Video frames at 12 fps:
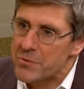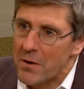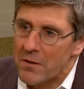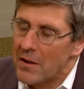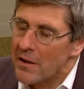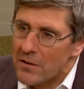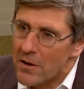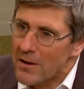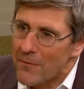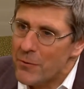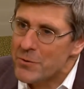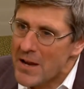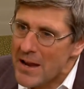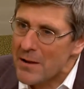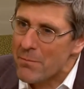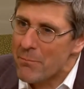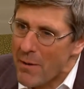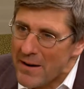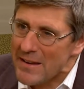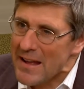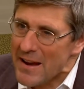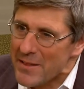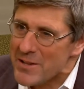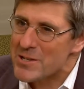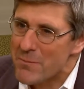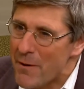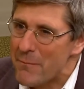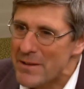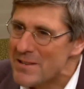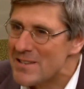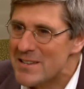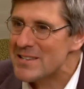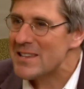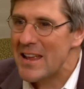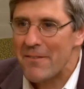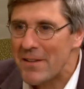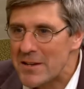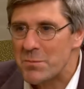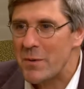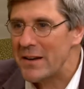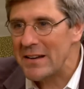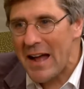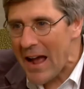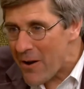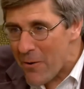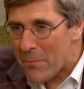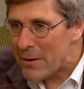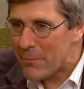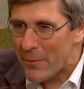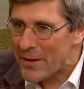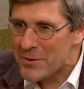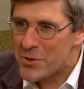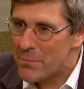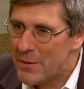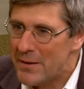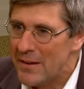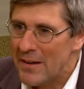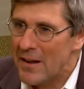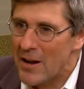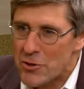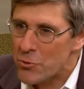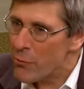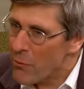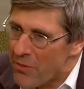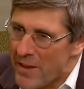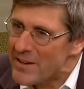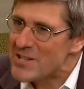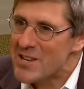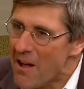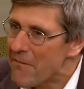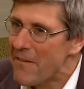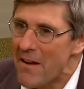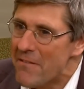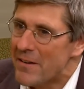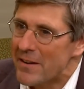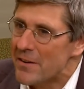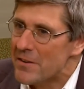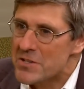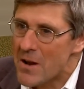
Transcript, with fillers: Well, look, if you take money out of the small business, they have less money to hire people. That should be a truth that is self evident.